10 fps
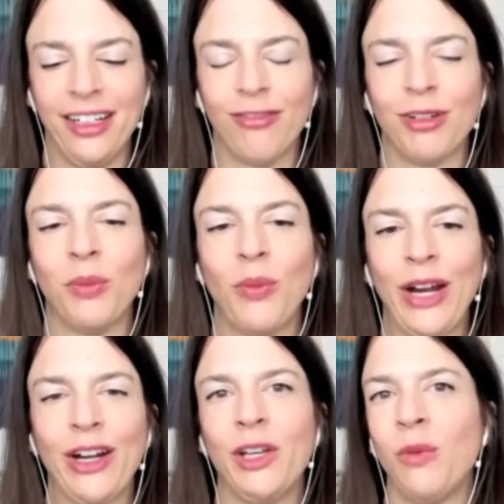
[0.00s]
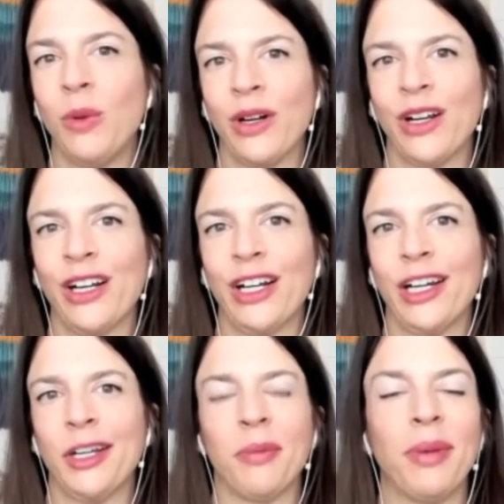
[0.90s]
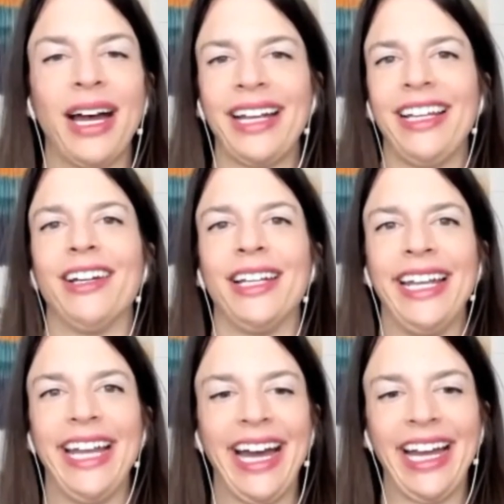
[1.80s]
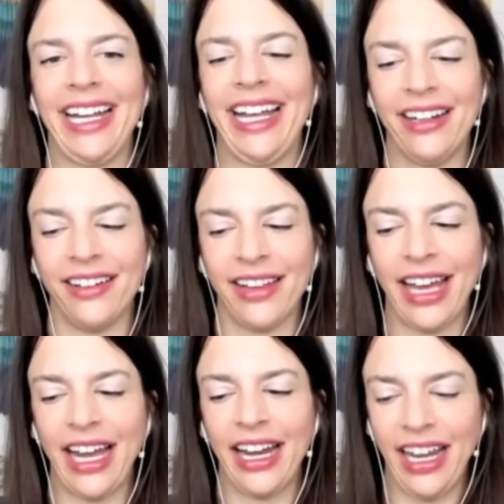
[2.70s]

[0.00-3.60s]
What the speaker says: from where you were, your body could not handle that.